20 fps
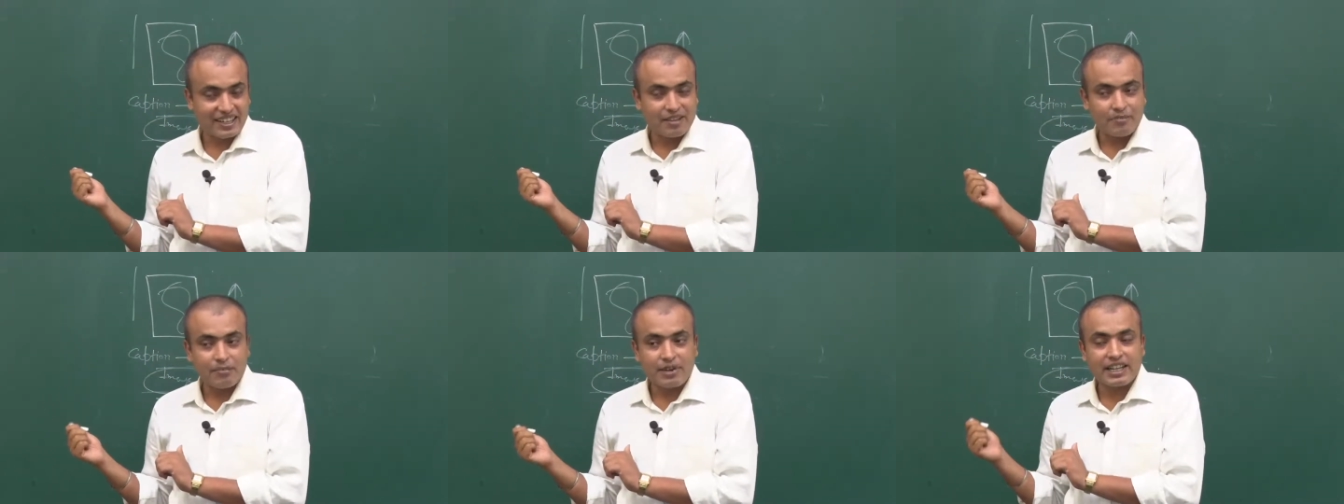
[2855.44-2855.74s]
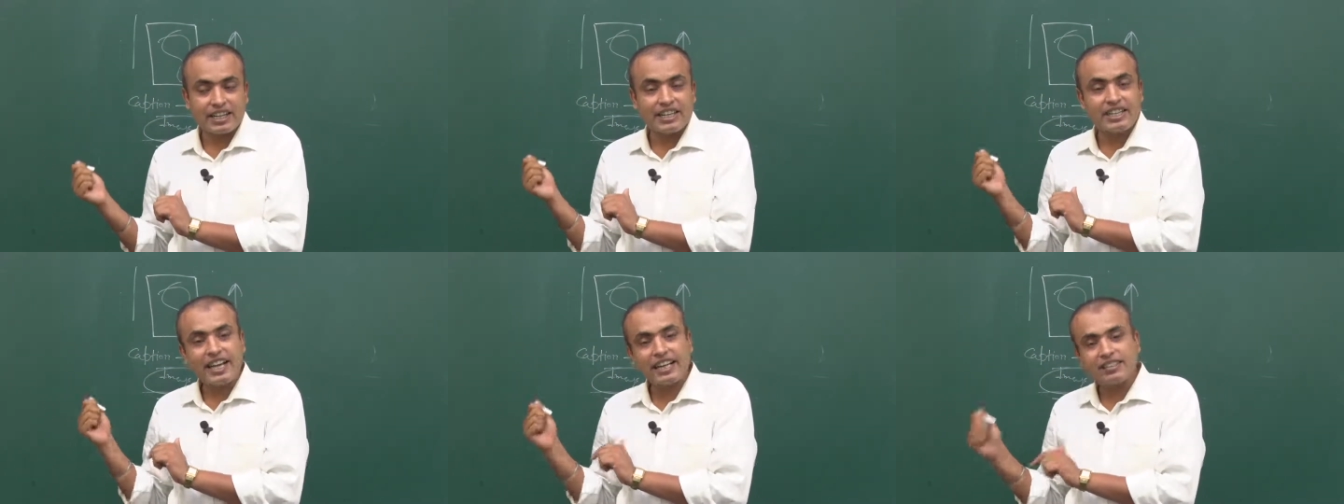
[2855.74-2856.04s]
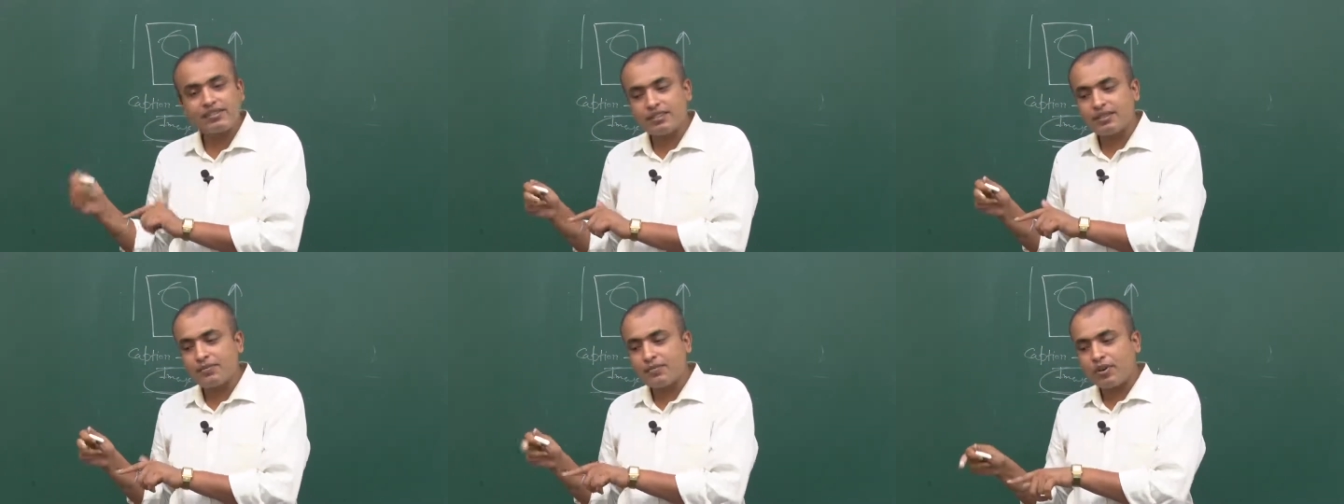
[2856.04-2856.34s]
but it
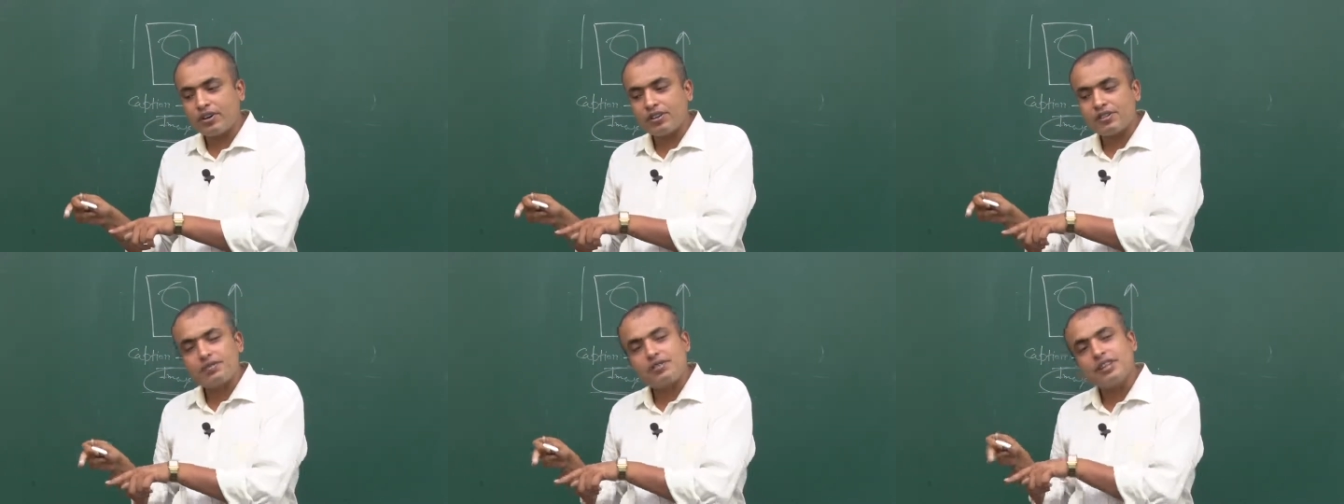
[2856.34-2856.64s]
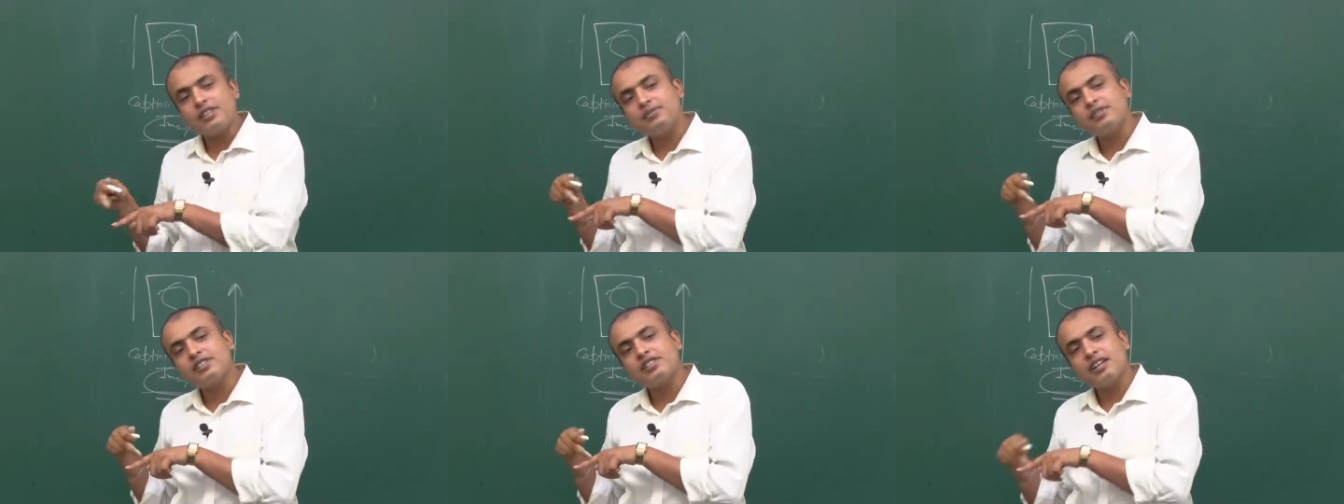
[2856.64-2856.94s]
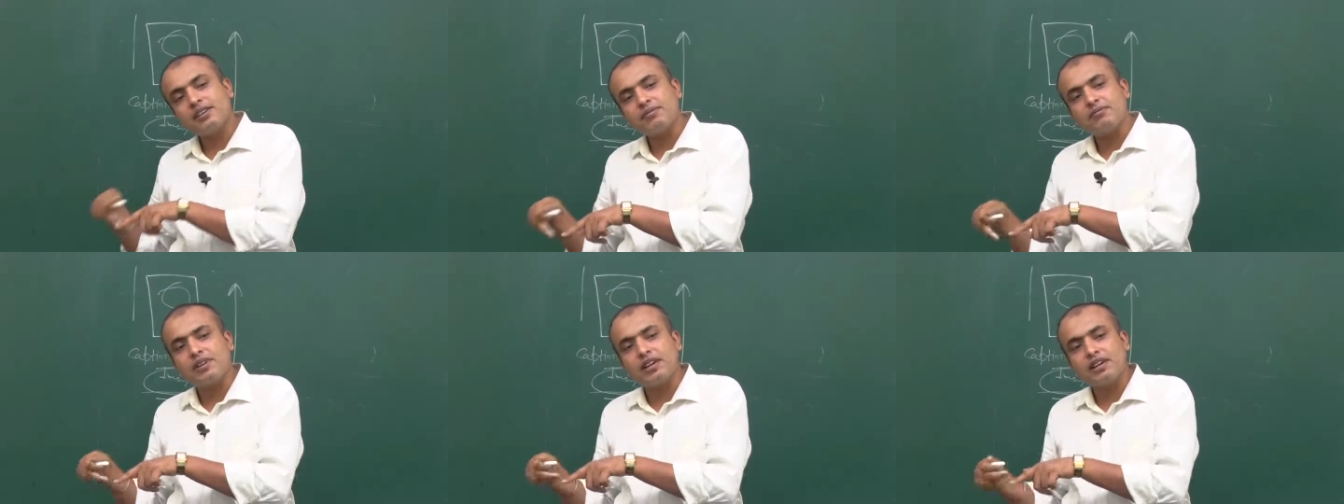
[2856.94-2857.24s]
actually points to the image
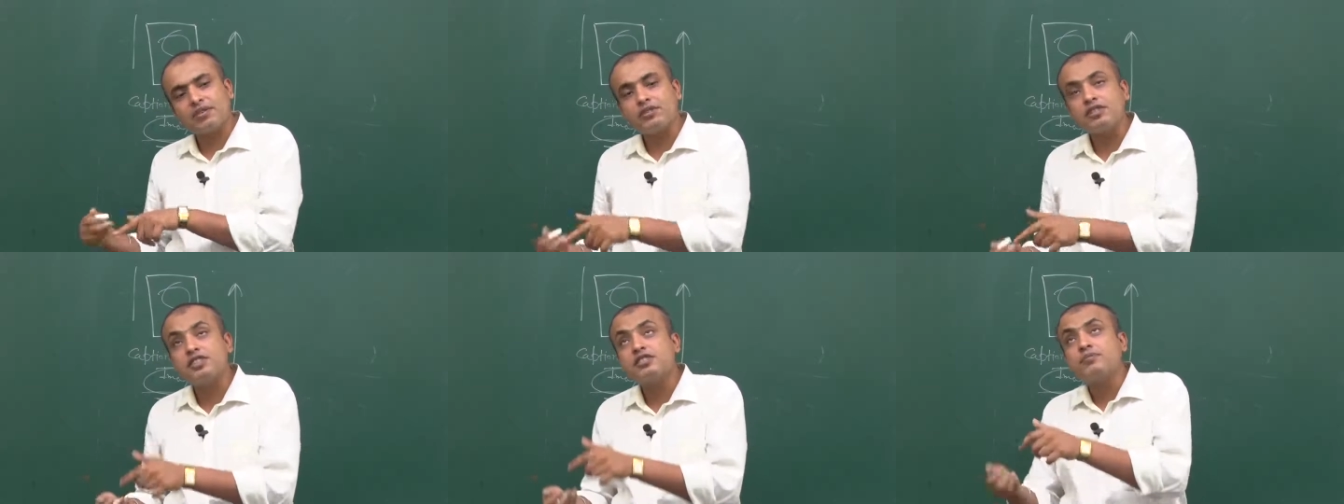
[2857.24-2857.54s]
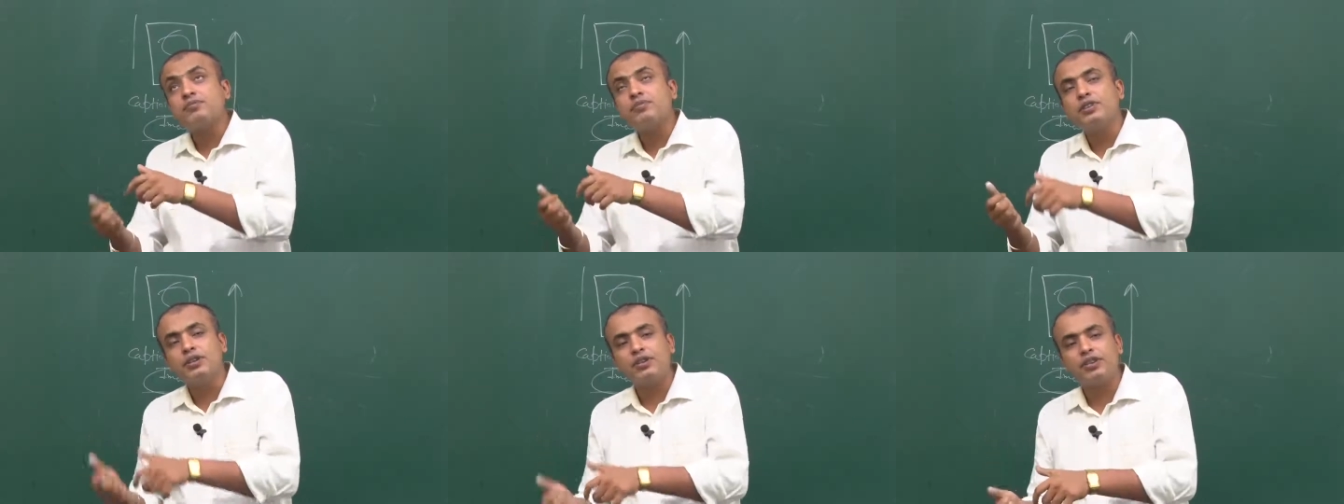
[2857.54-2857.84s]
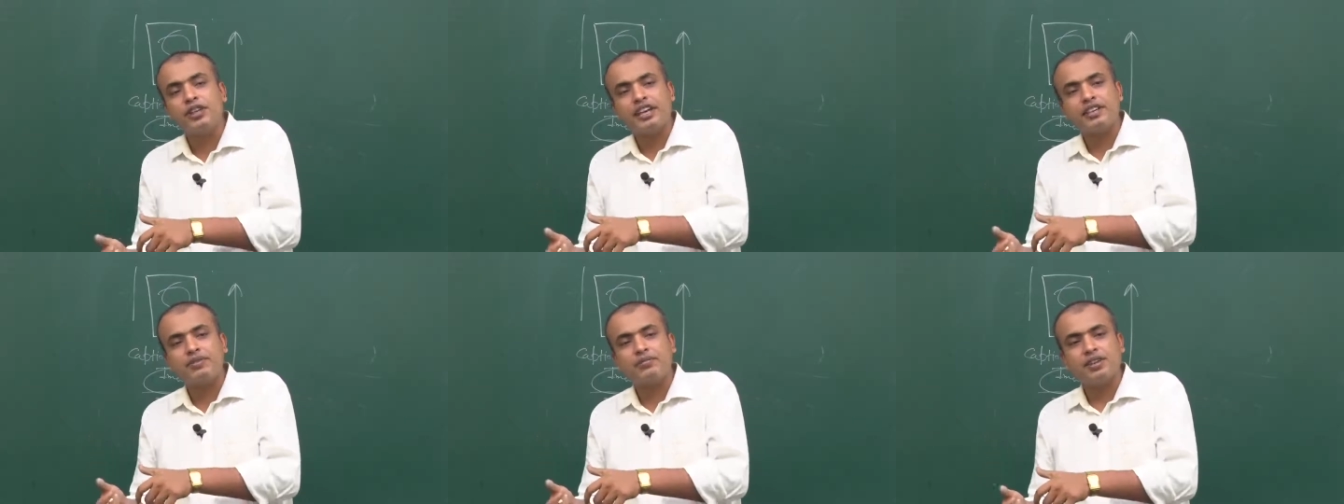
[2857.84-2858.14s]
number which is below
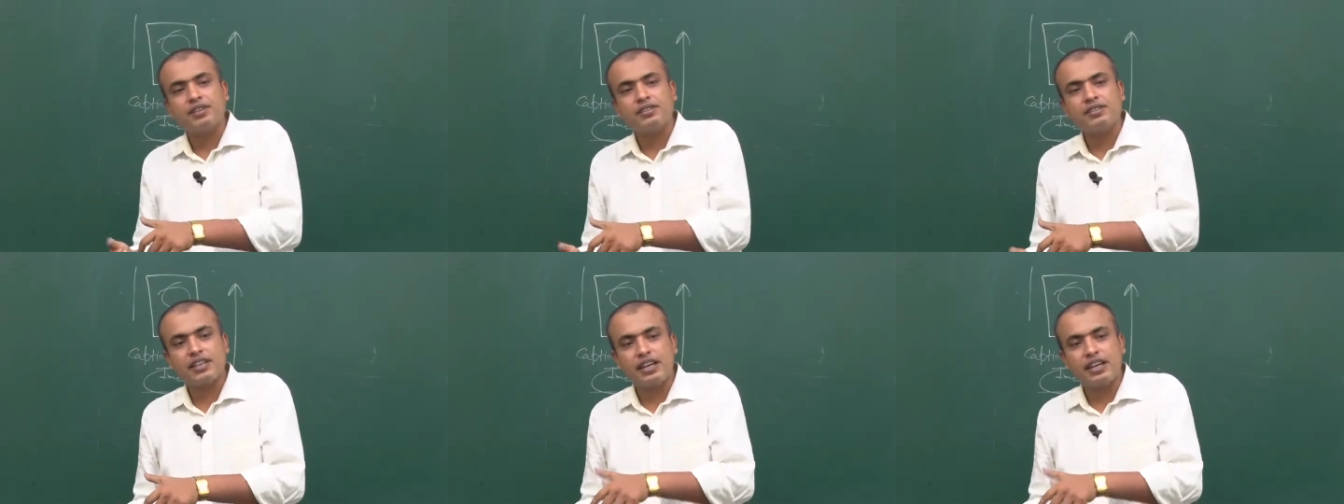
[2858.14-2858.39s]
the image,